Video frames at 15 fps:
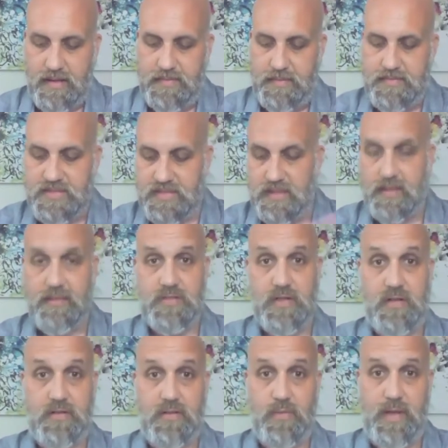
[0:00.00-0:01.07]
themselves
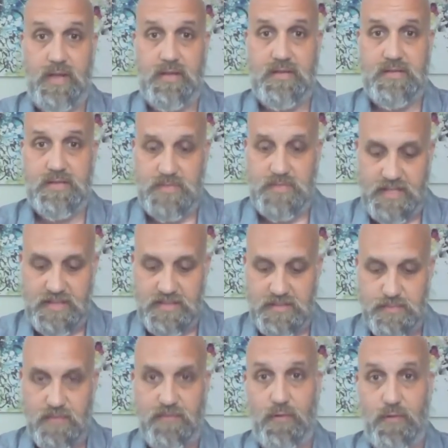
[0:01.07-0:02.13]
underwent some changes
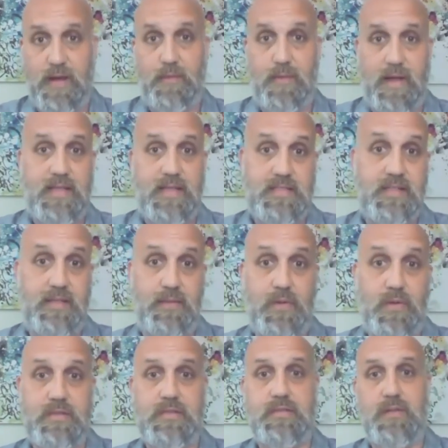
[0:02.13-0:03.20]
before NYSE
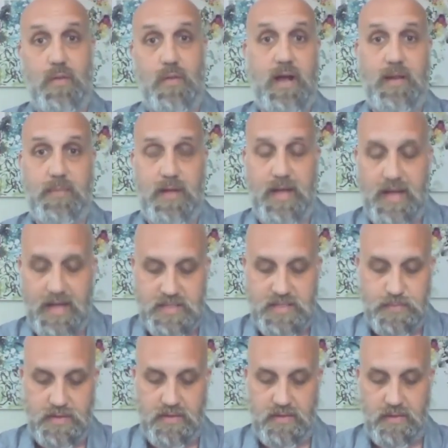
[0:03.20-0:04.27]
was acquired by ICE,
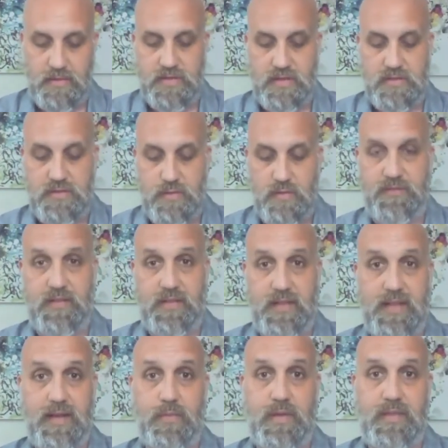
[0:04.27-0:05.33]
but those are the 2
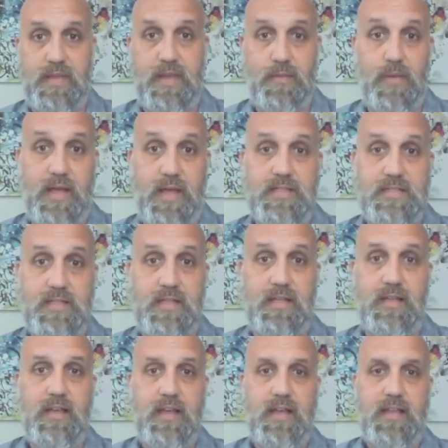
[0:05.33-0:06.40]
affiliated with
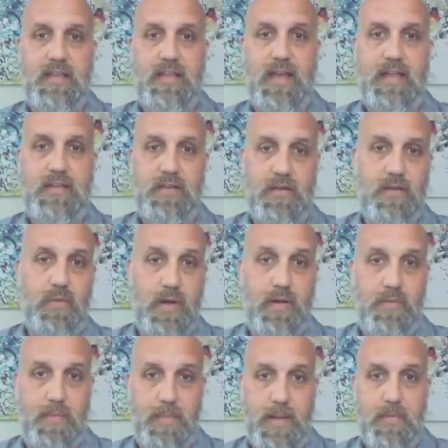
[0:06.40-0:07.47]
NYSE that you're going to want
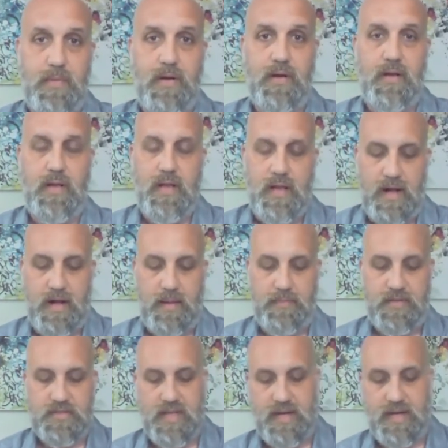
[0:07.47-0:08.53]
to remember.
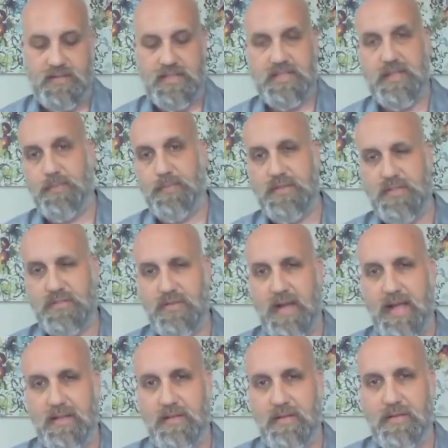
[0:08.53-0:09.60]
There's kind of a separate
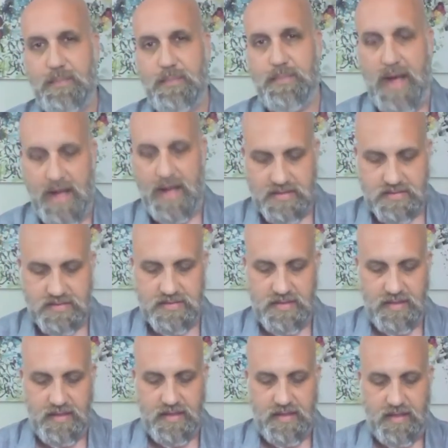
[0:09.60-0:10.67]
straggler, the BOX
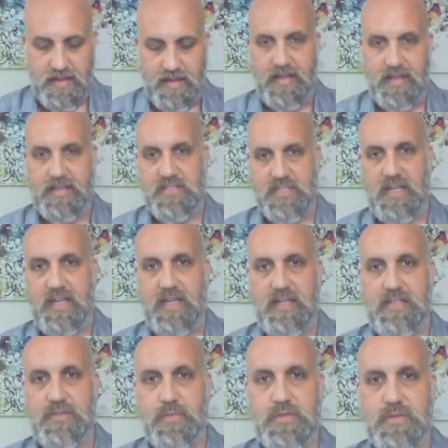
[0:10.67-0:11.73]

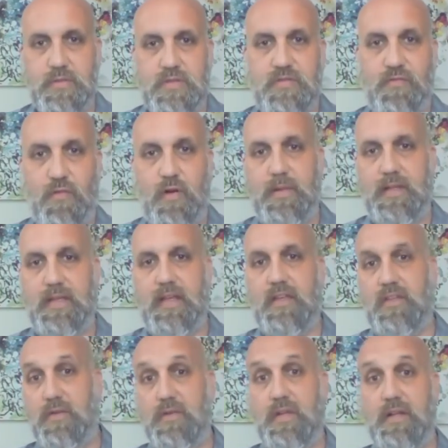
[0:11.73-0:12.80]
Exchange, which was formerly a
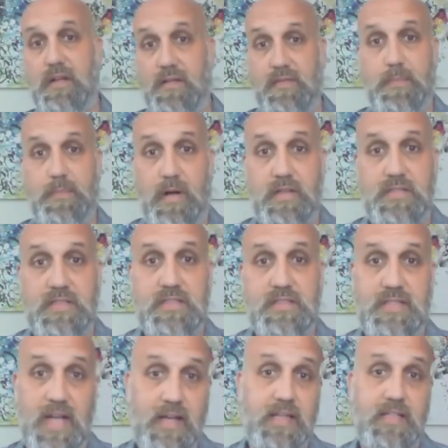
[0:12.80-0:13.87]
unit of the Boston
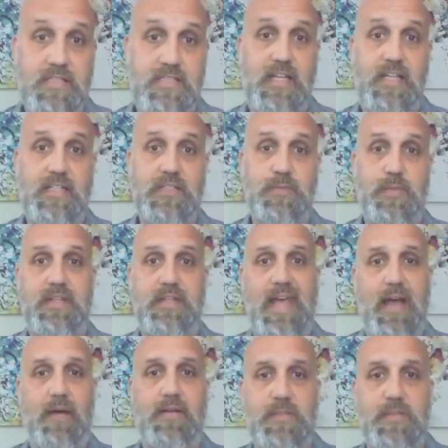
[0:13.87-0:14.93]
Stock Exchange, but
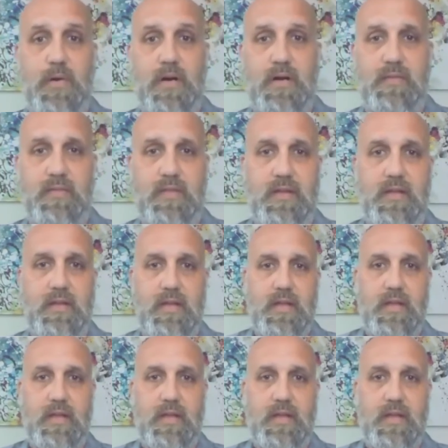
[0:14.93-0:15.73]
now is a part of the